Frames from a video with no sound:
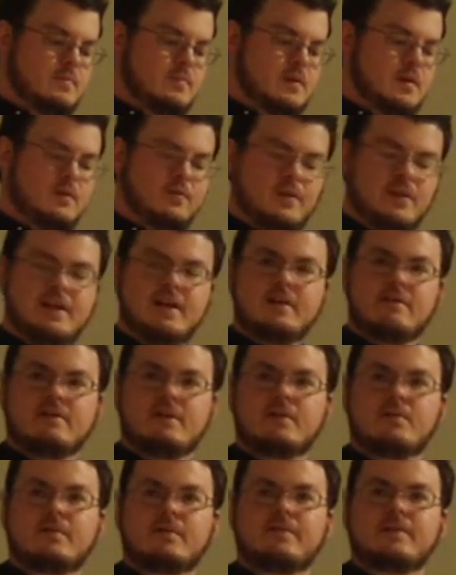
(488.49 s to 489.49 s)
But
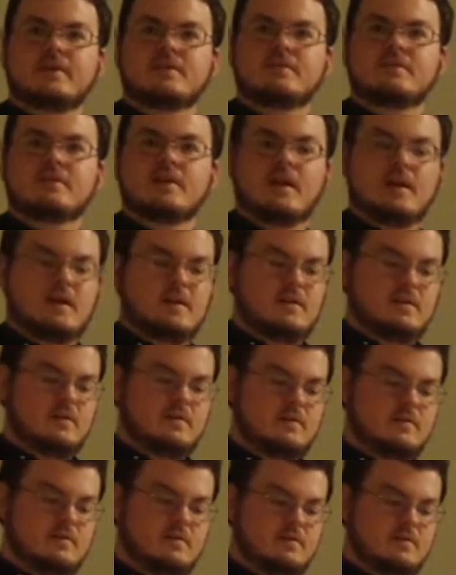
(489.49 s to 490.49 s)
overhearing what they said,
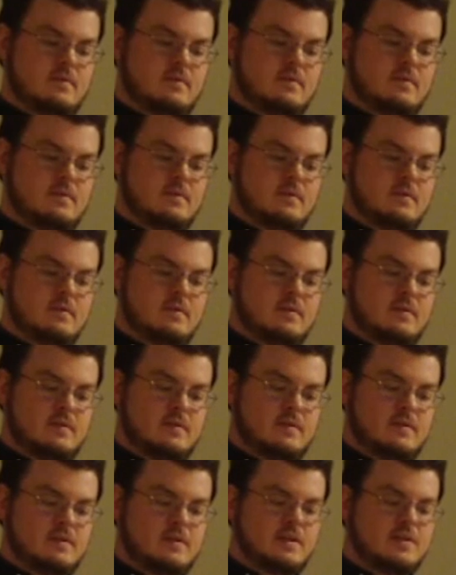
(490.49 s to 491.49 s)

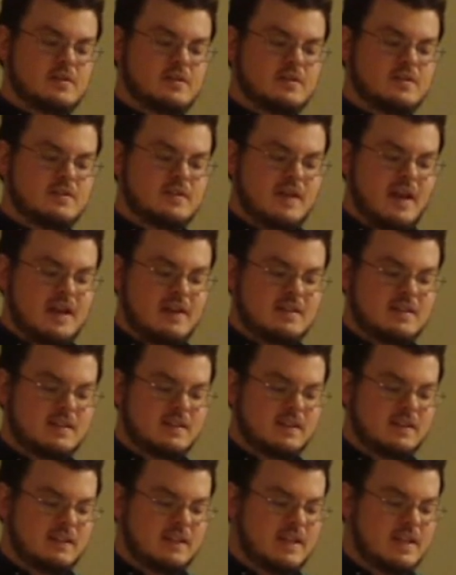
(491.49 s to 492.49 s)
Jesus said
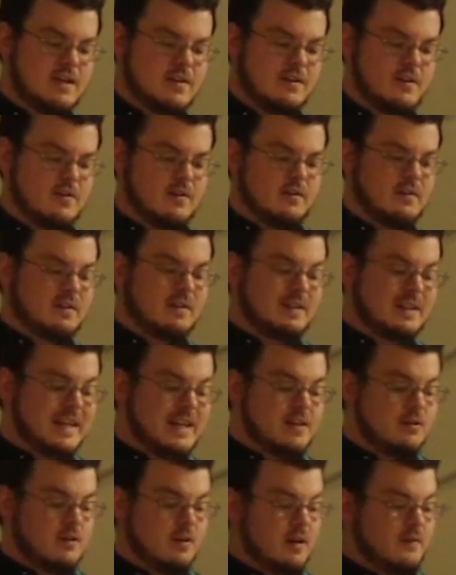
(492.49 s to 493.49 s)
to the
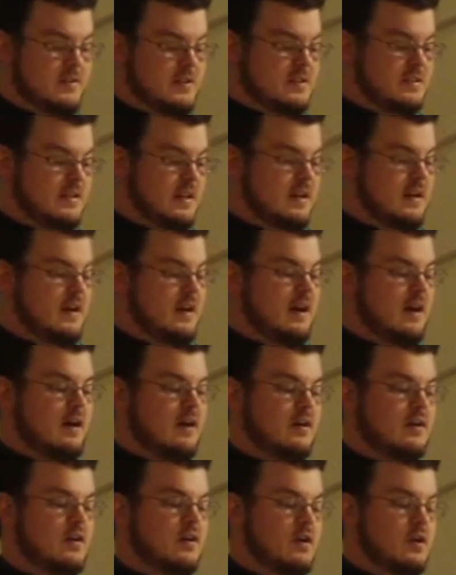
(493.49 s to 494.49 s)
leader of the
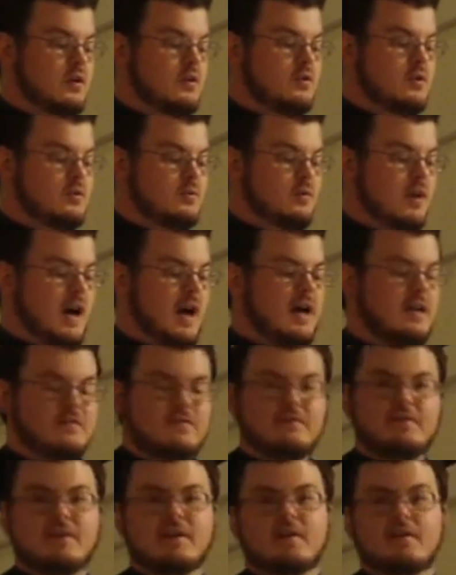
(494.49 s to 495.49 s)
synagogue, "Do
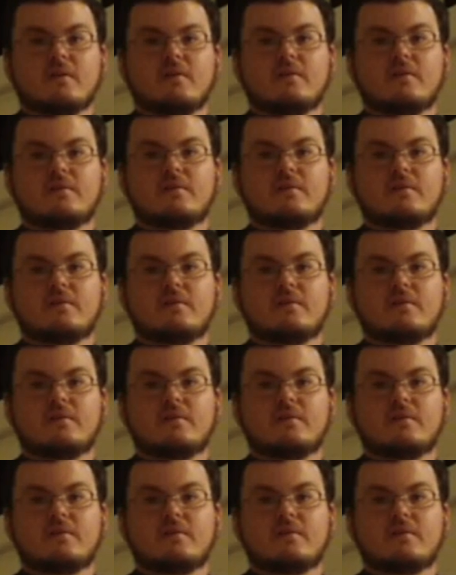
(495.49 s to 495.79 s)
not fear,